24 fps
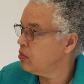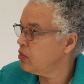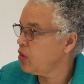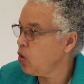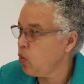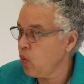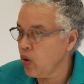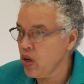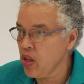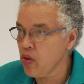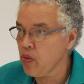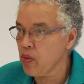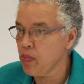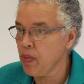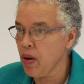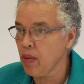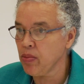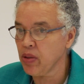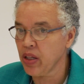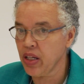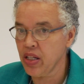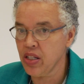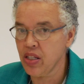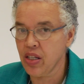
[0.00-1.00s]
One of the
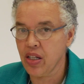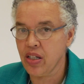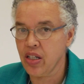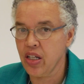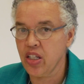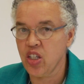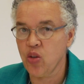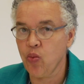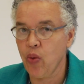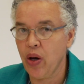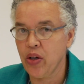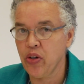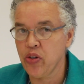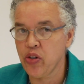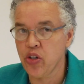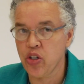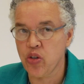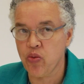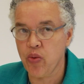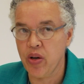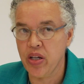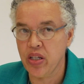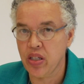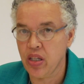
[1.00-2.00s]
Republicans suggested, why don't you
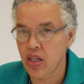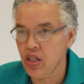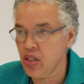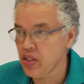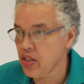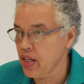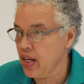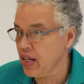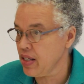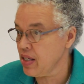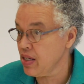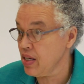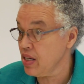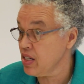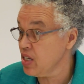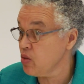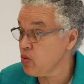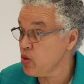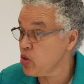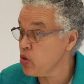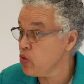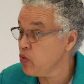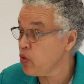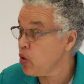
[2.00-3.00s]
just raise sales taxes? I said,
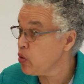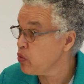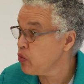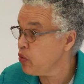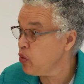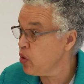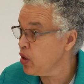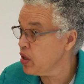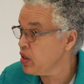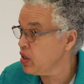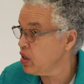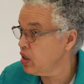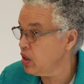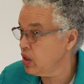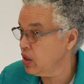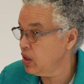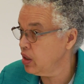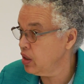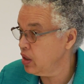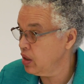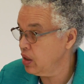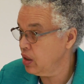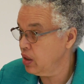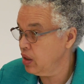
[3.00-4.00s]
would you vote for it?
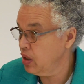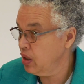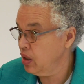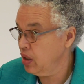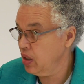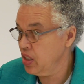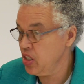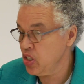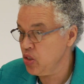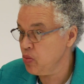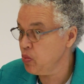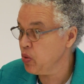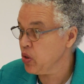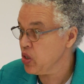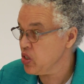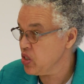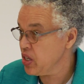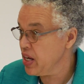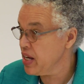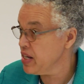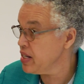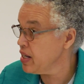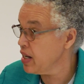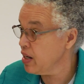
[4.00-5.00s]
He just put his
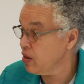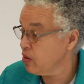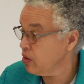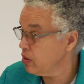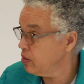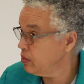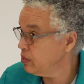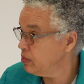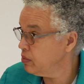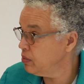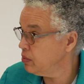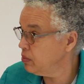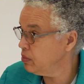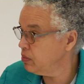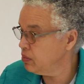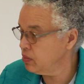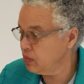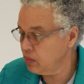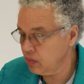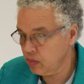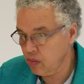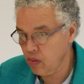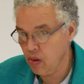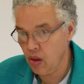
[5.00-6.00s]
head down,
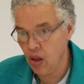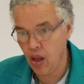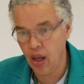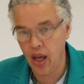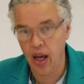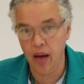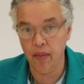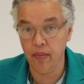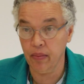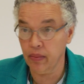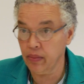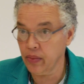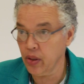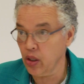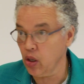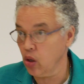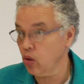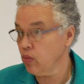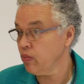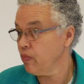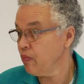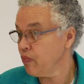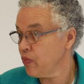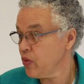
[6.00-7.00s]
you know.
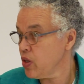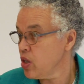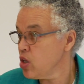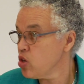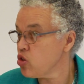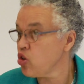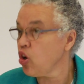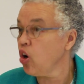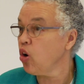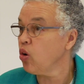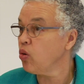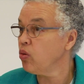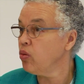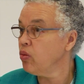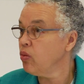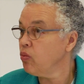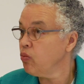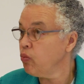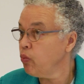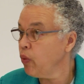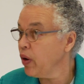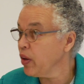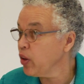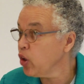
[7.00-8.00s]
So
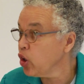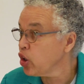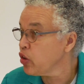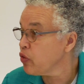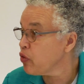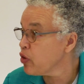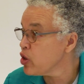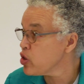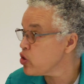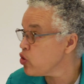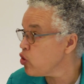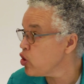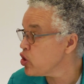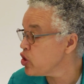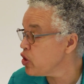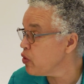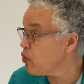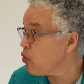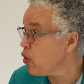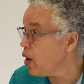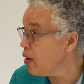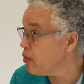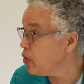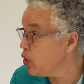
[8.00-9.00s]
we looked for a source
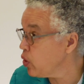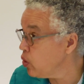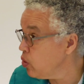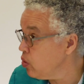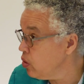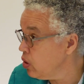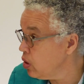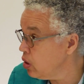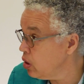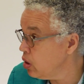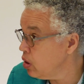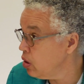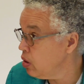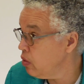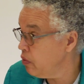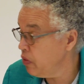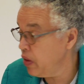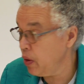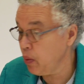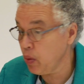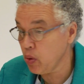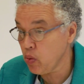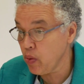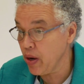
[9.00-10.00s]
of revenue
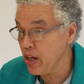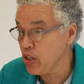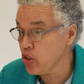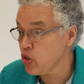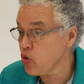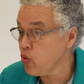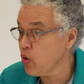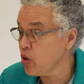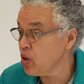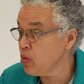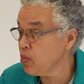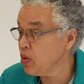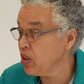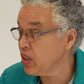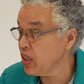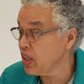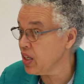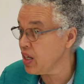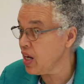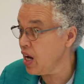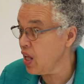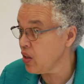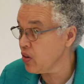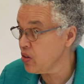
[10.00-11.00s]
that would raise $200 million
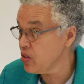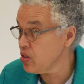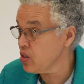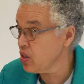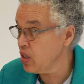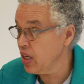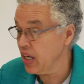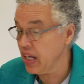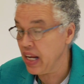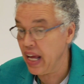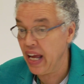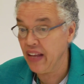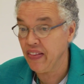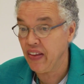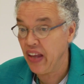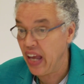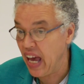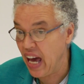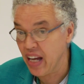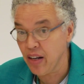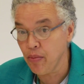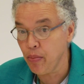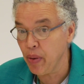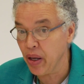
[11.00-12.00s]
and had the
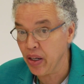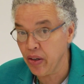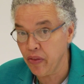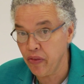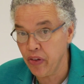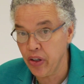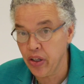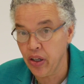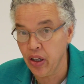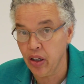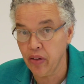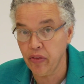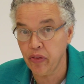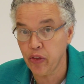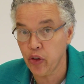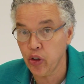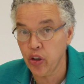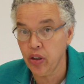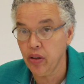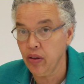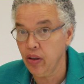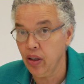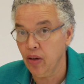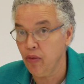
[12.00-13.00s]
added benefit
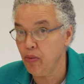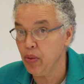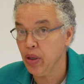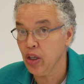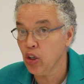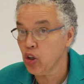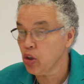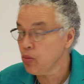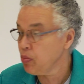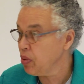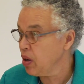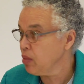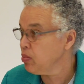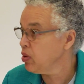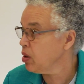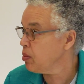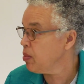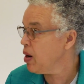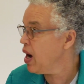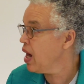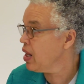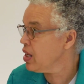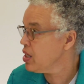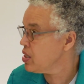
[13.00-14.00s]
of being good public
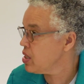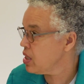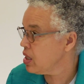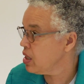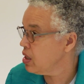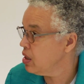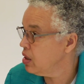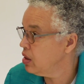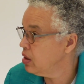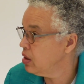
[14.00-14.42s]
policy,